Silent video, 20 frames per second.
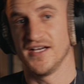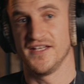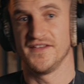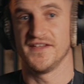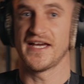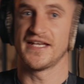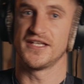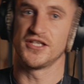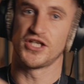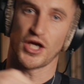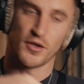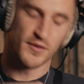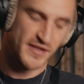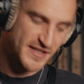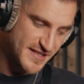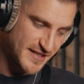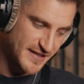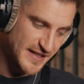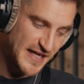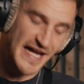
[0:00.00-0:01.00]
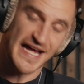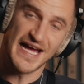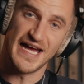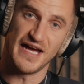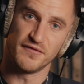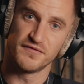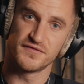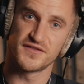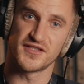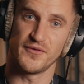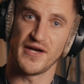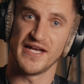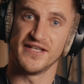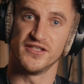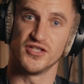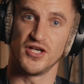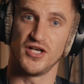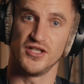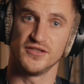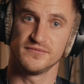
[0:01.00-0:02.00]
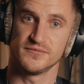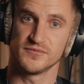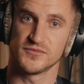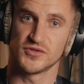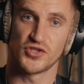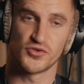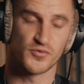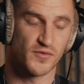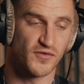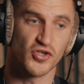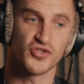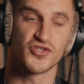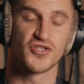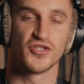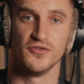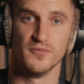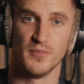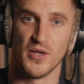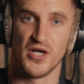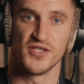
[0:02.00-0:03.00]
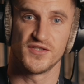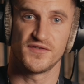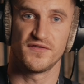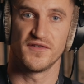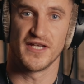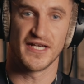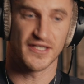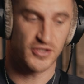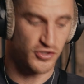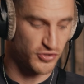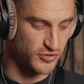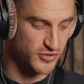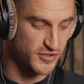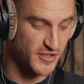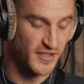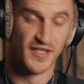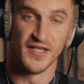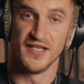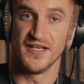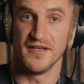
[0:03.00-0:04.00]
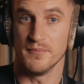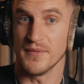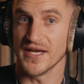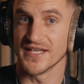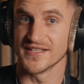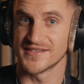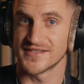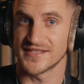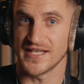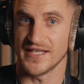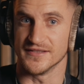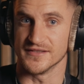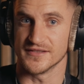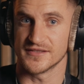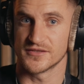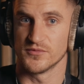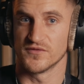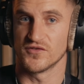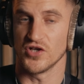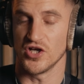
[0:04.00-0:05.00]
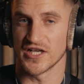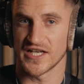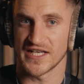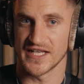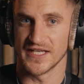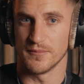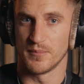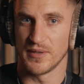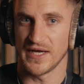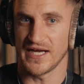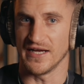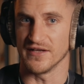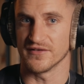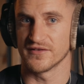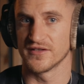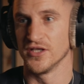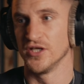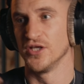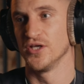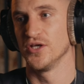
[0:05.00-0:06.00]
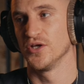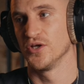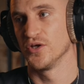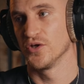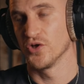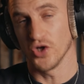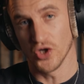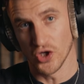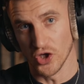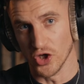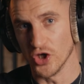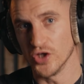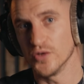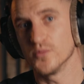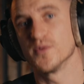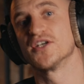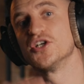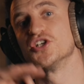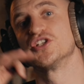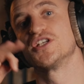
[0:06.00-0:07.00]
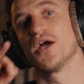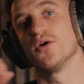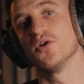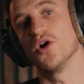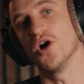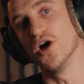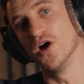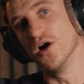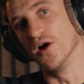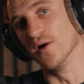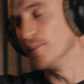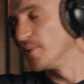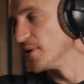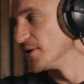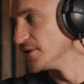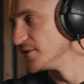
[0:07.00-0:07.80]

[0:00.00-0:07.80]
and then go into that F to end on, because we've got 2 bars for that chord. It makes sense, we've got a clear path. Or we could go up.